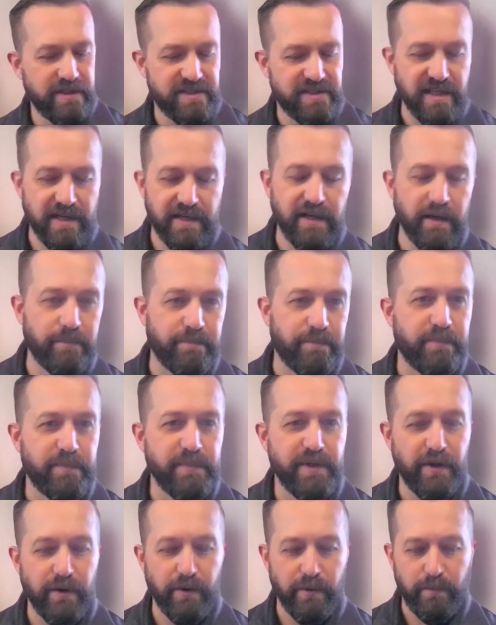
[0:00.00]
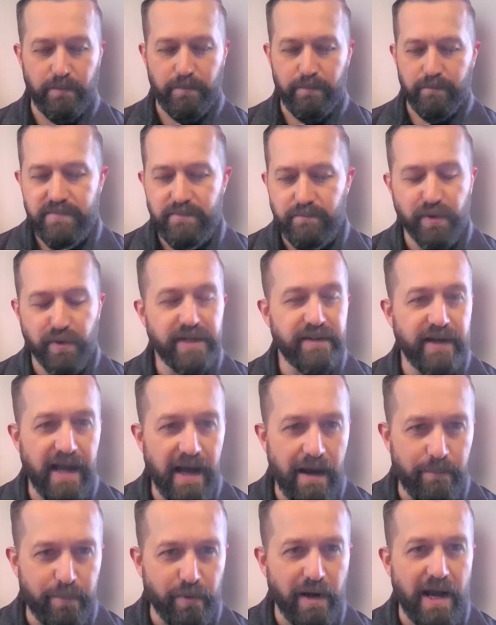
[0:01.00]
setting up, breathing
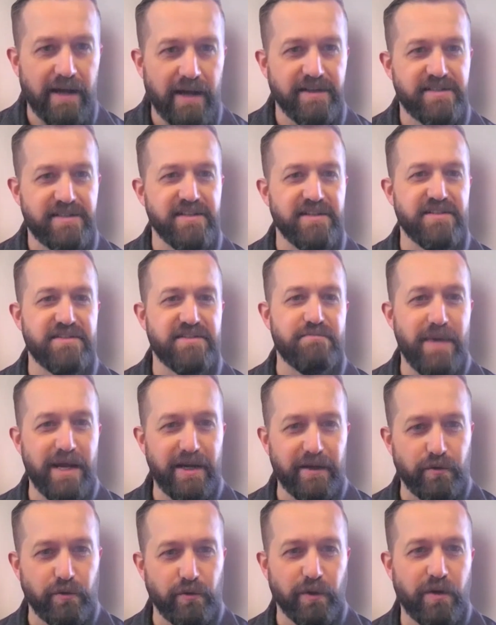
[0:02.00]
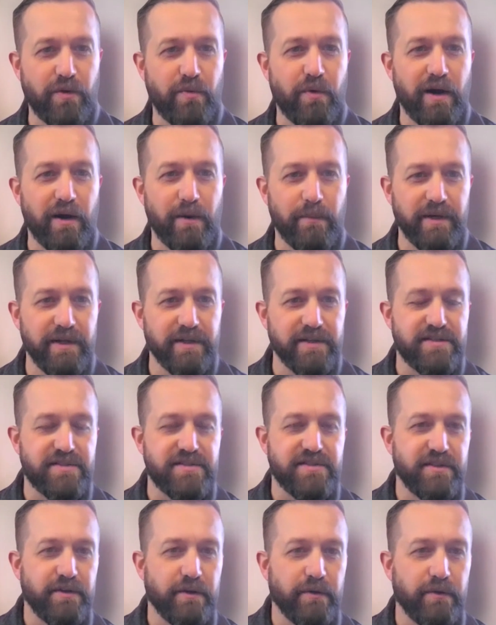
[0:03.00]
apparatuses, medical
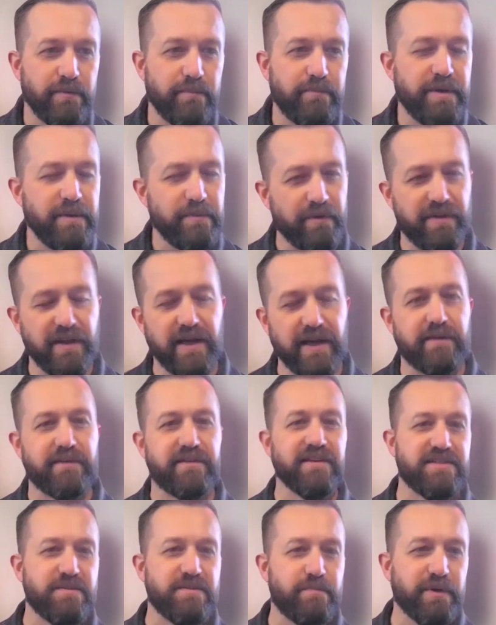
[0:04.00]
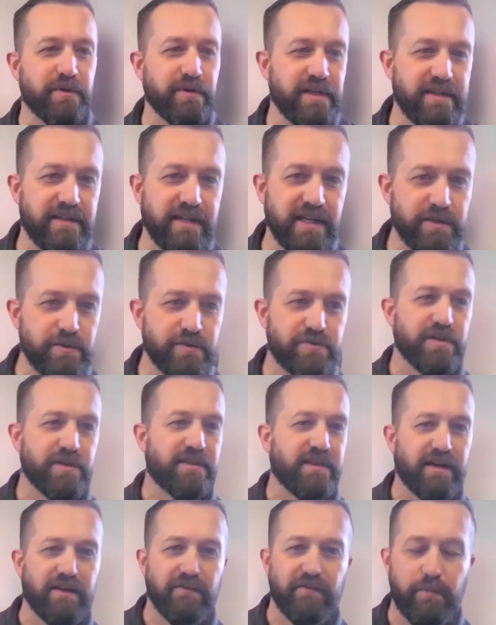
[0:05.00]
requirements. People think disability, they usually
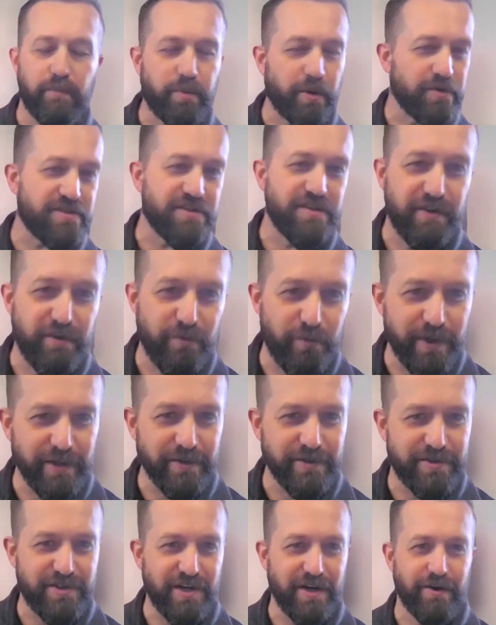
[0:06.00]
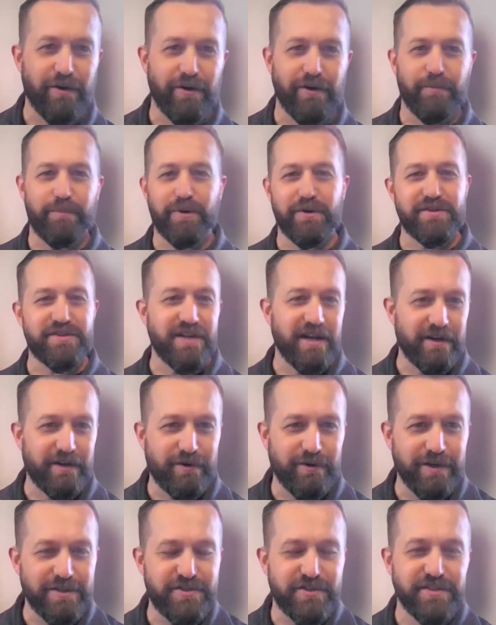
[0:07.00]
think of a person in a wheelchair or a person on
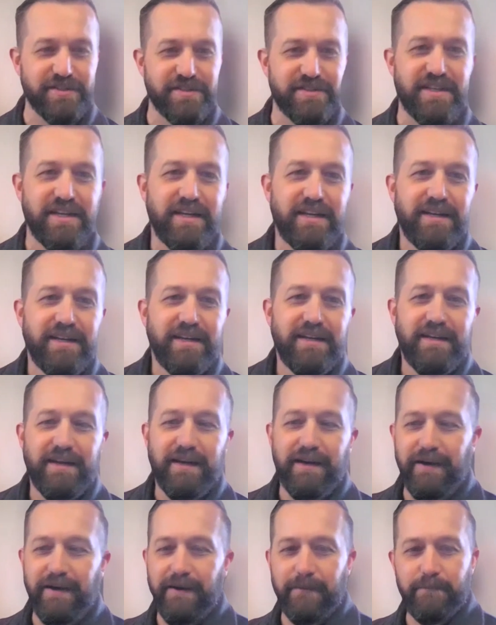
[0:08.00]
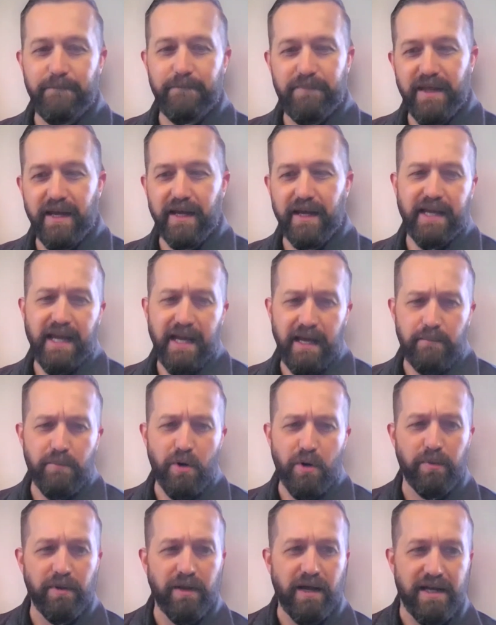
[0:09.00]
crutches that can
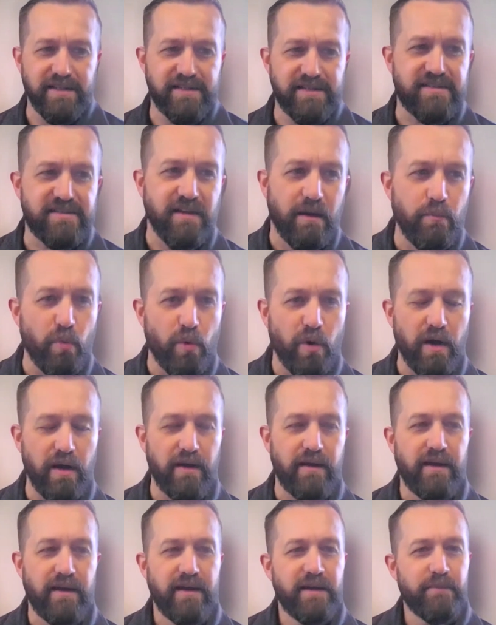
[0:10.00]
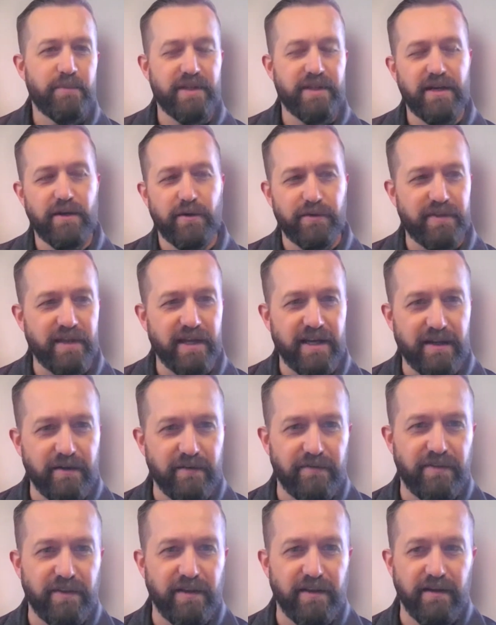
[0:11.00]
mobilize somewhat, but they don't think
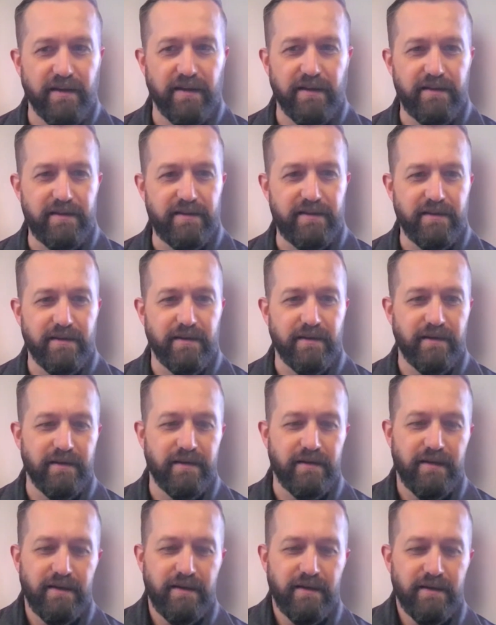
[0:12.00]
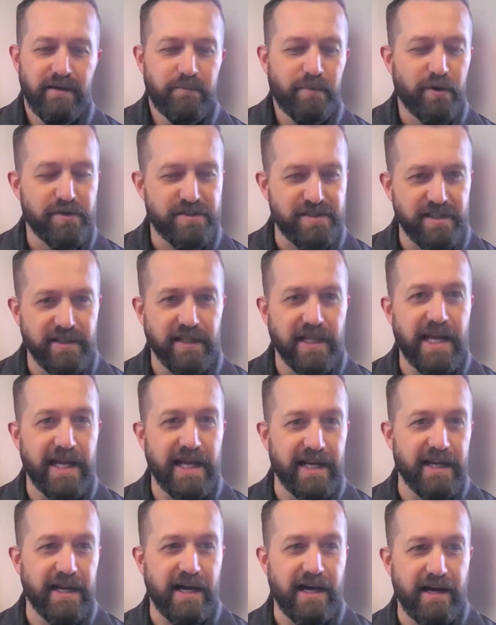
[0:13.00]
of the person
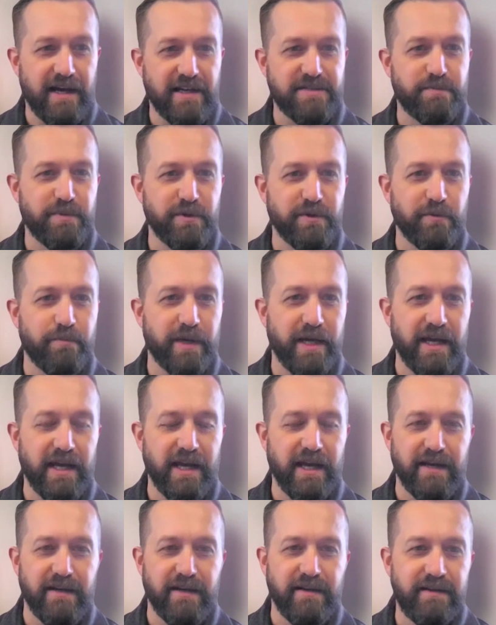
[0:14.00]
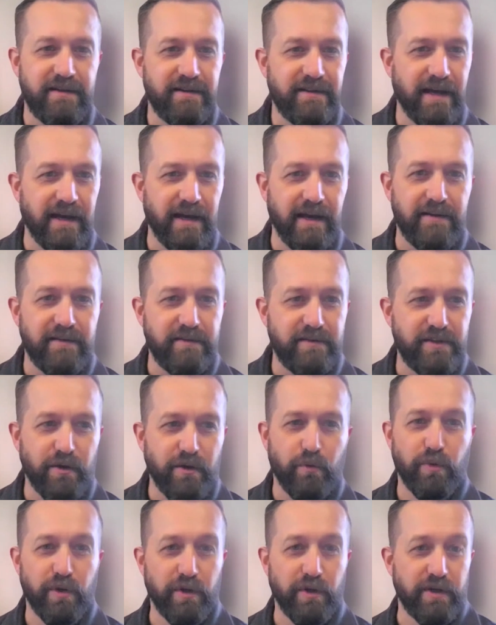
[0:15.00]
laying in a hospital bed that
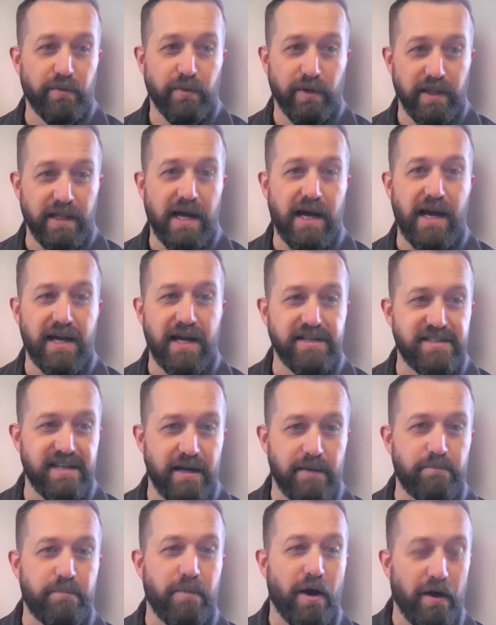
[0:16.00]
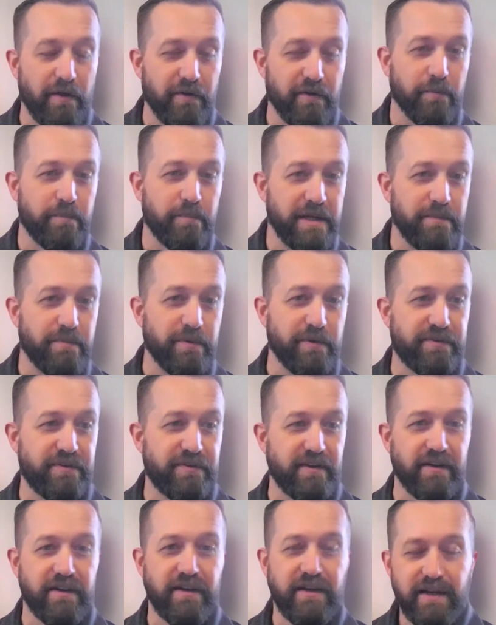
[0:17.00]
really relies on other people
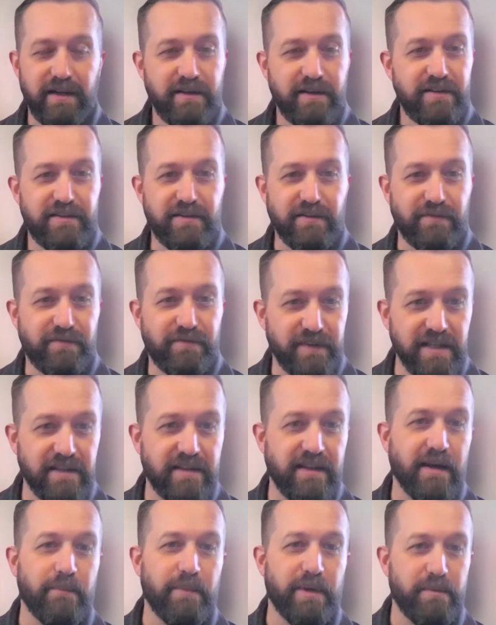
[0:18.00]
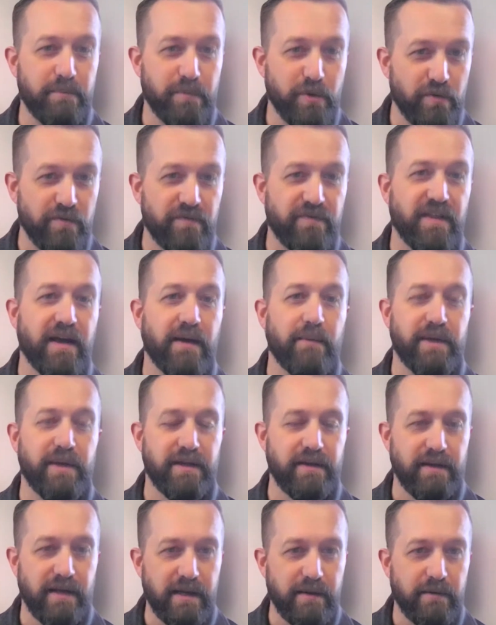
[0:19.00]
to feed them and move them
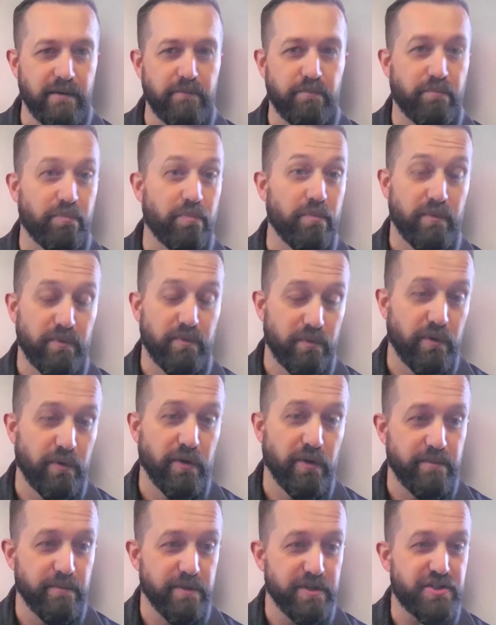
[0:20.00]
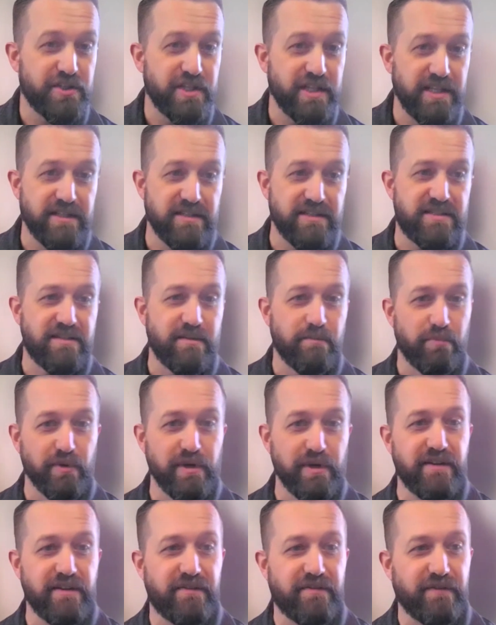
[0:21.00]
and really machines to
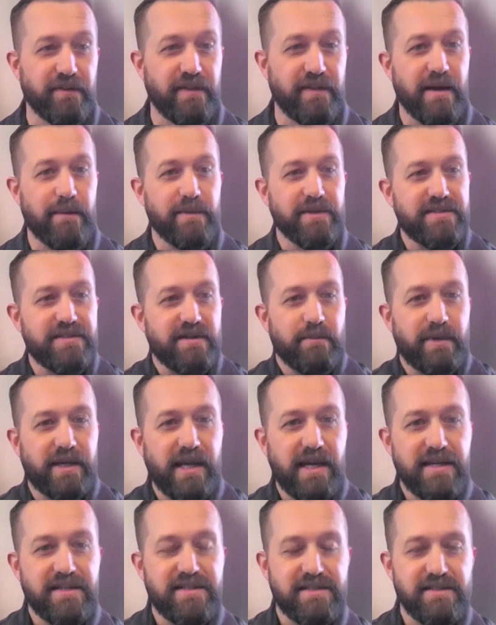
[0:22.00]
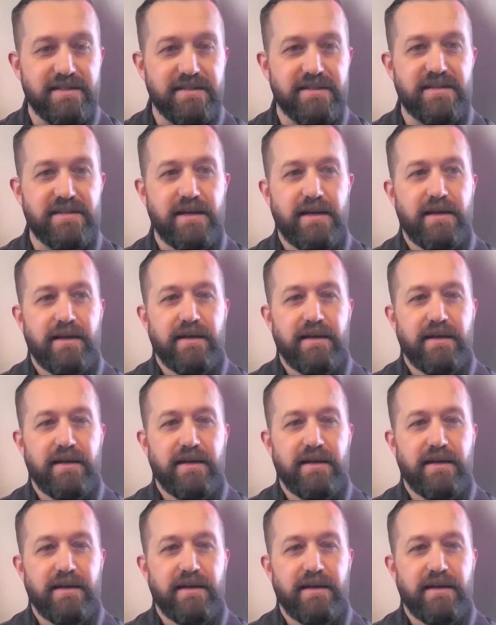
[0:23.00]
breathe for them in some cases.